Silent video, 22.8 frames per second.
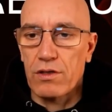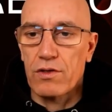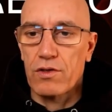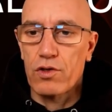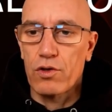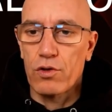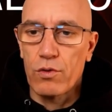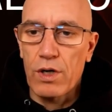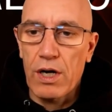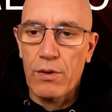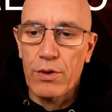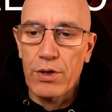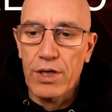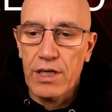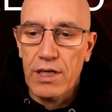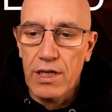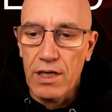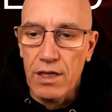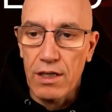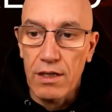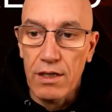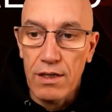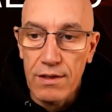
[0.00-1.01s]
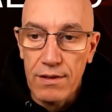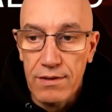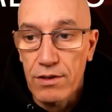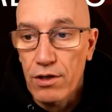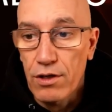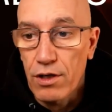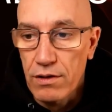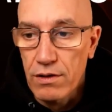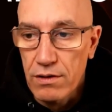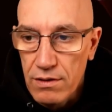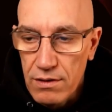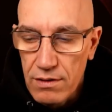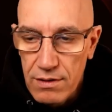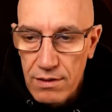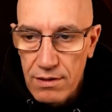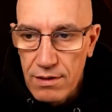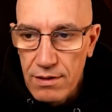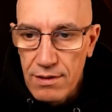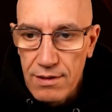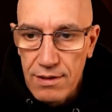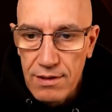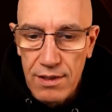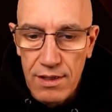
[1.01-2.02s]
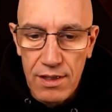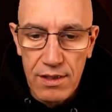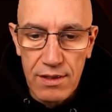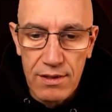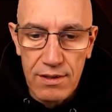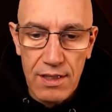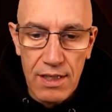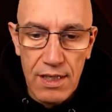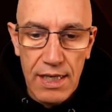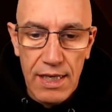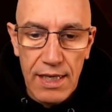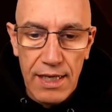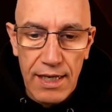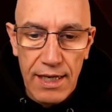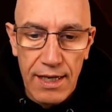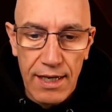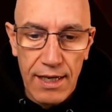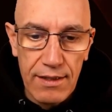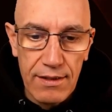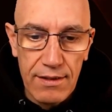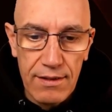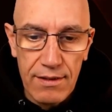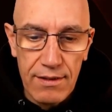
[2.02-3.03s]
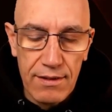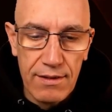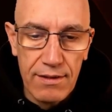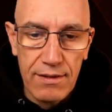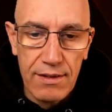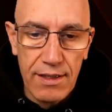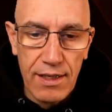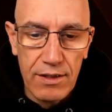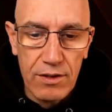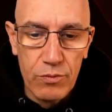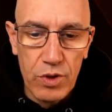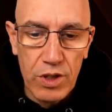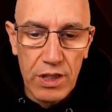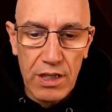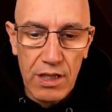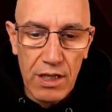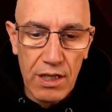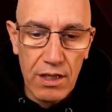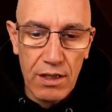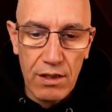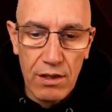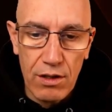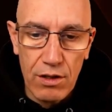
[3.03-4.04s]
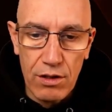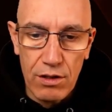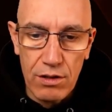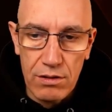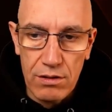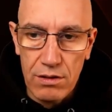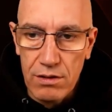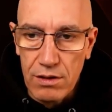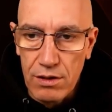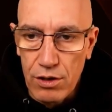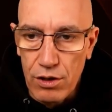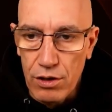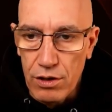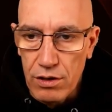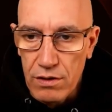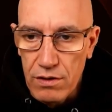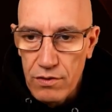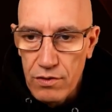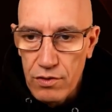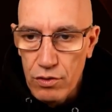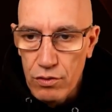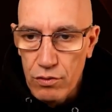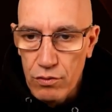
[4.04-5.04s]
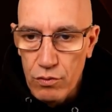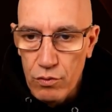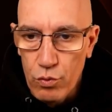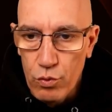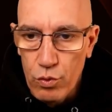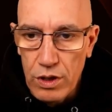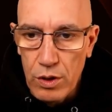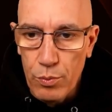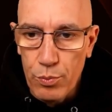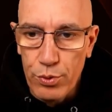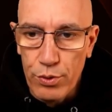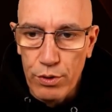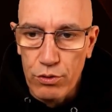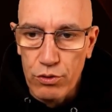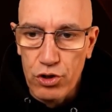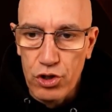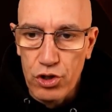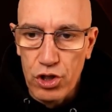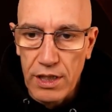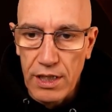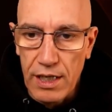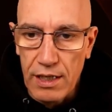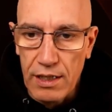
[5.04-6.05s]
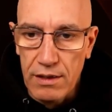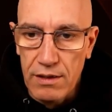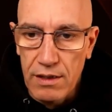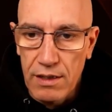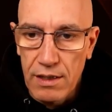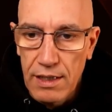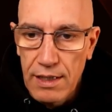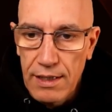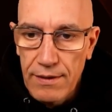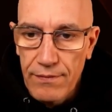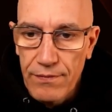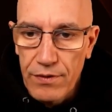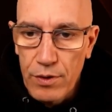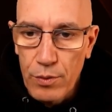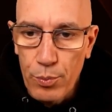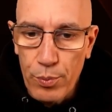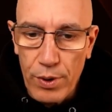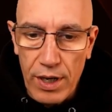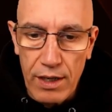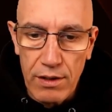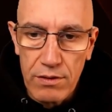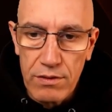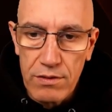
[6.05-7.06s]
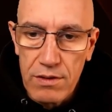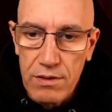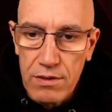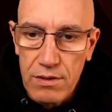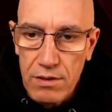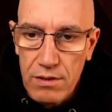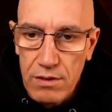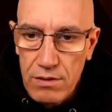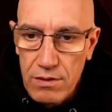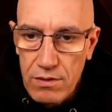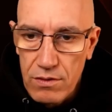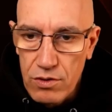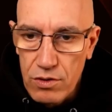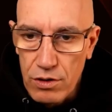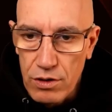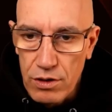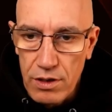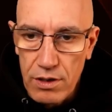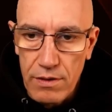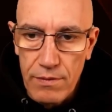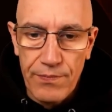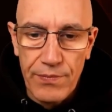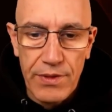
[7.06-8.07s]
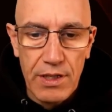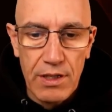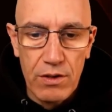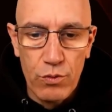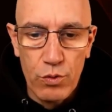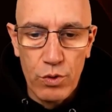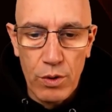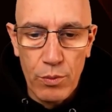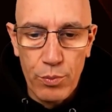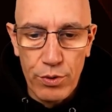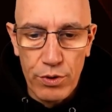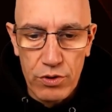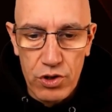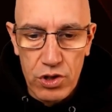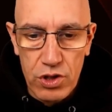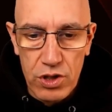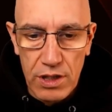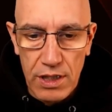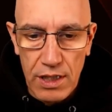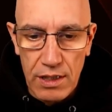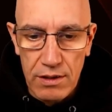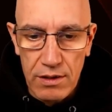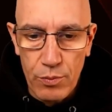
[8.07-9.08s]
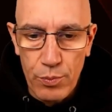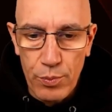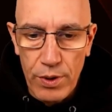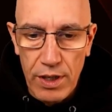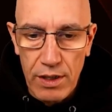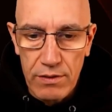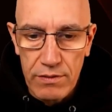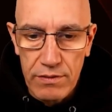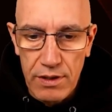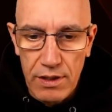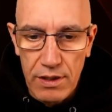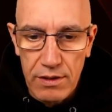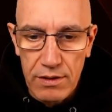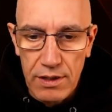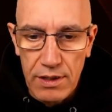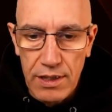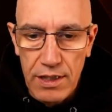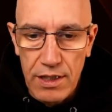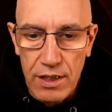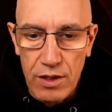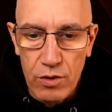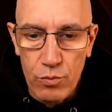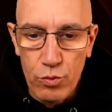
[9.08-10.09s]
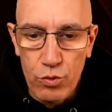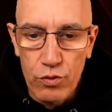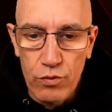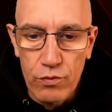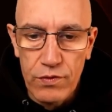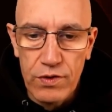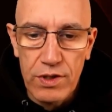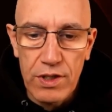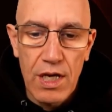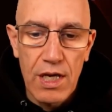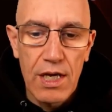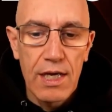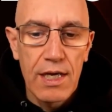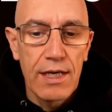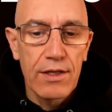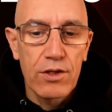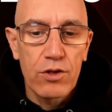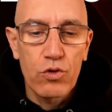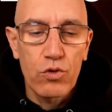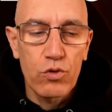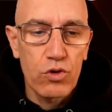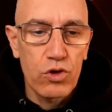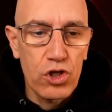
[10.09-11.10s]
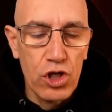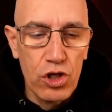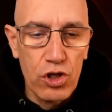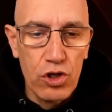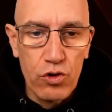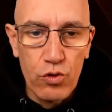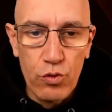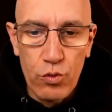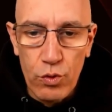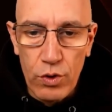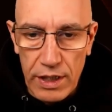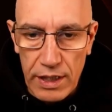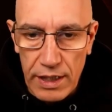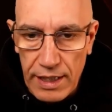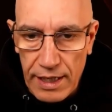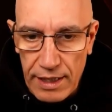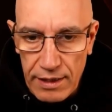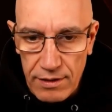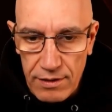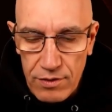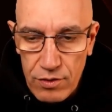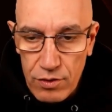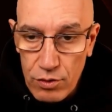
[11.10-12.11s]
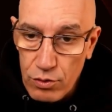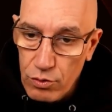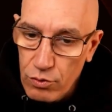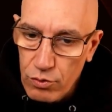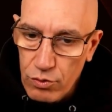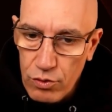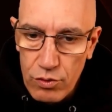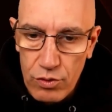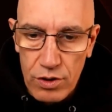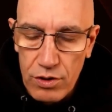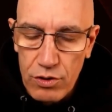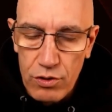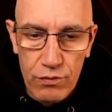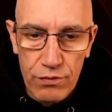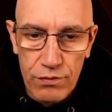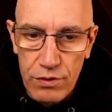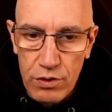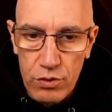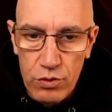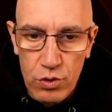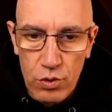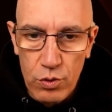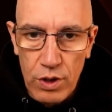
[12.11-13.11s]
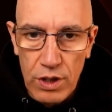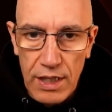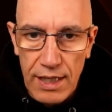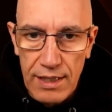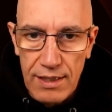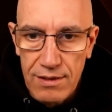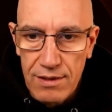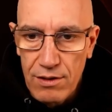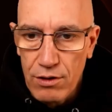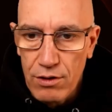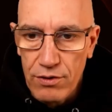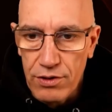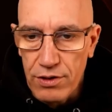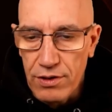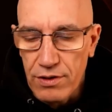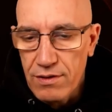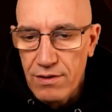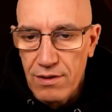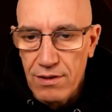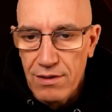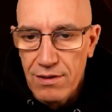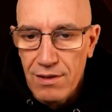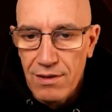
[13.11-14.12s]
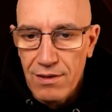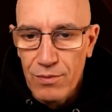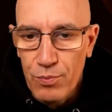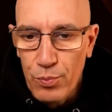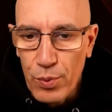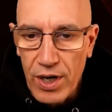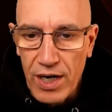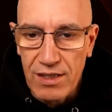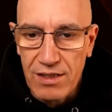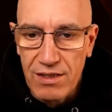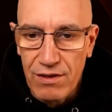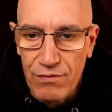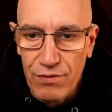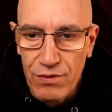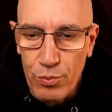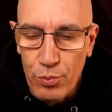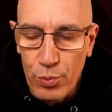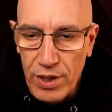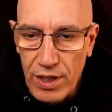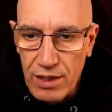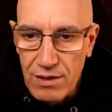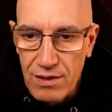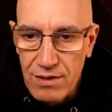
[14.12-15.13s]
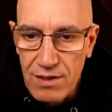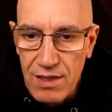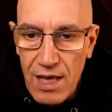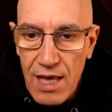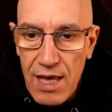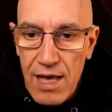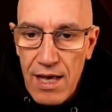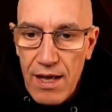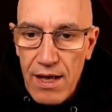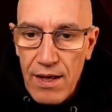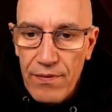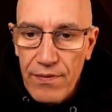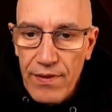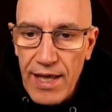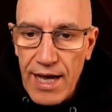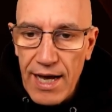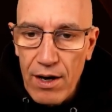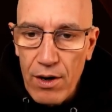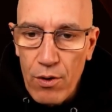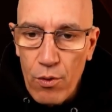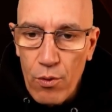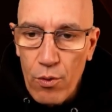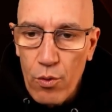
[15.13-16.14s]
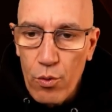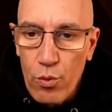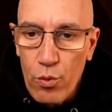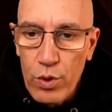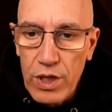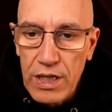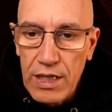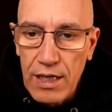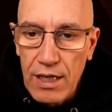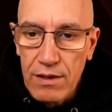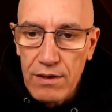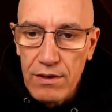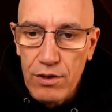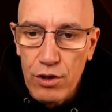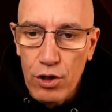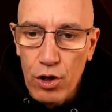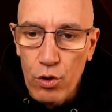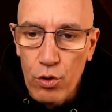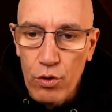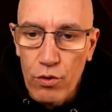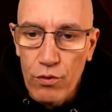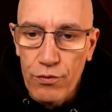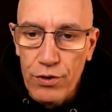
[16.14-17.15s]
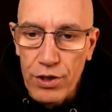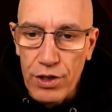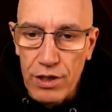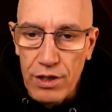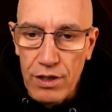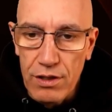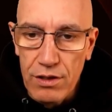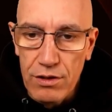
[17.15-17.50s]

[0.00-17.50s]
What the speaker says: So our king is on c6 and the enemy king on the corner. So we approach again the pawns. Sorry, we approach again the pawns, and the king moves to g2 again. So you need to visualize all this. This is part of the practice. Now we can't go over here.